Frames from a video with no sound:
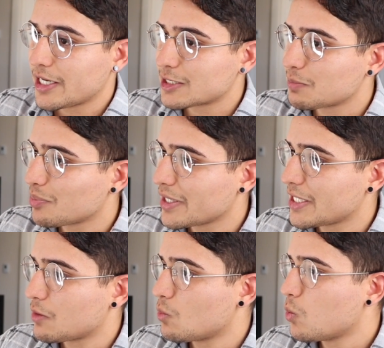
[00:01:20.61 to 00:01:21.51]

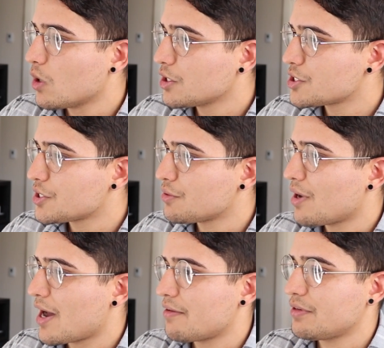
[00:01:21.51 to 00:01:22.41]
explaining what do you
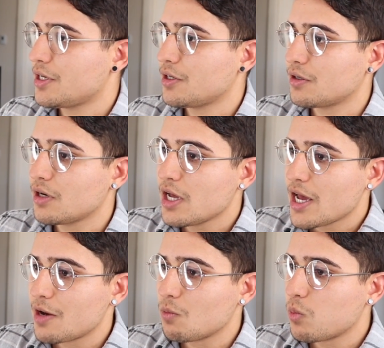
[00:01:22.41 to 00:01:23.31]
have here
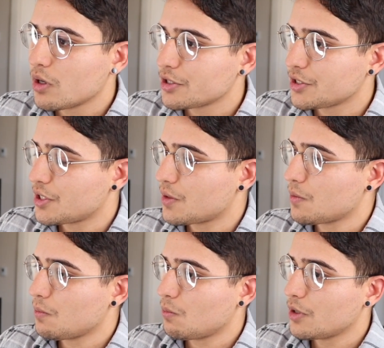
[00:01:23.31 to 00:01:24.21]
and what
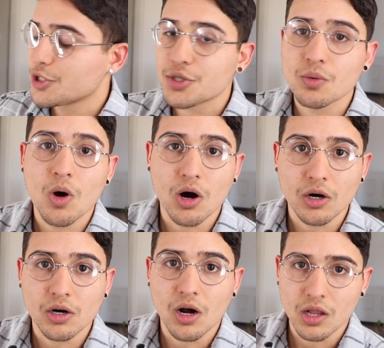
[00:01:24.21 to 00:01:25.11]
you
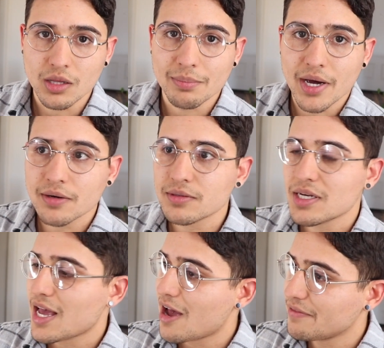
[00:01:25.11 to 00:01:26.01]
are all
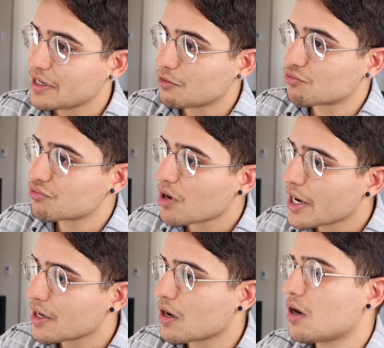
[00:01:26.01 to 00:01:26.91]
about, having it
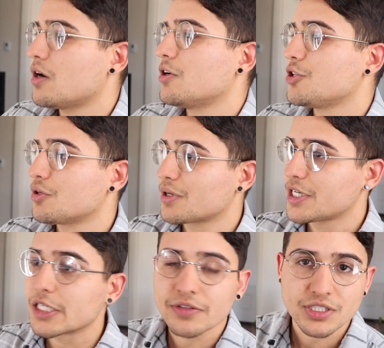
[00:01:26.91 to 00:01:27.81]
right on your
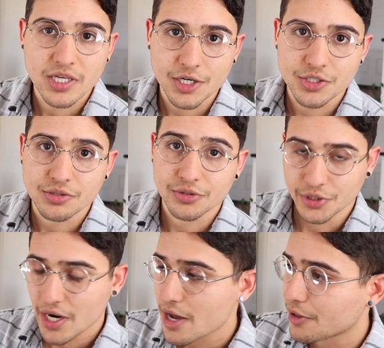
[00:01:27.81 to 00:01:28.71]
hero section or
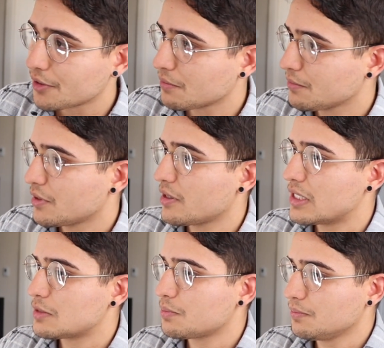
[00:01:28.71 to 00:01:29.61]
your header
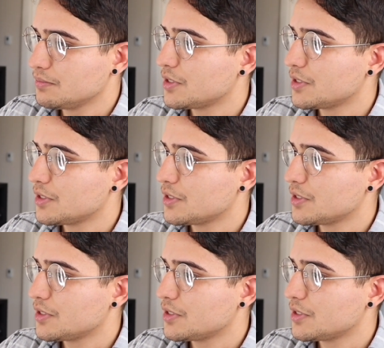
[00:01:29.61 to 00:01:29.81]
in this